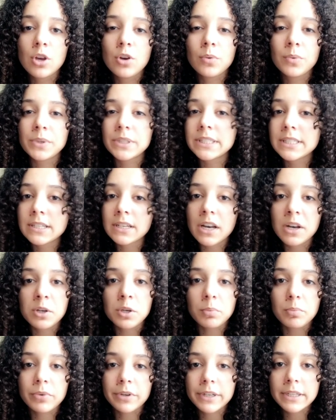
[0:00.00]
We didn't end
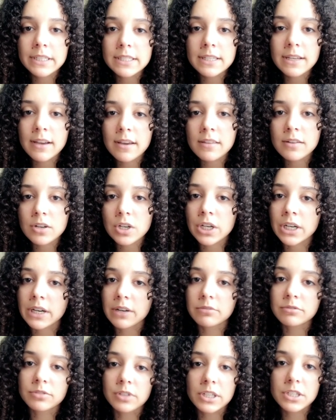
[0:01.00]
up working together, and our
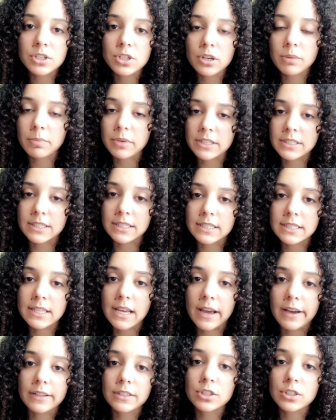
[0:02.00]
friendship is intact.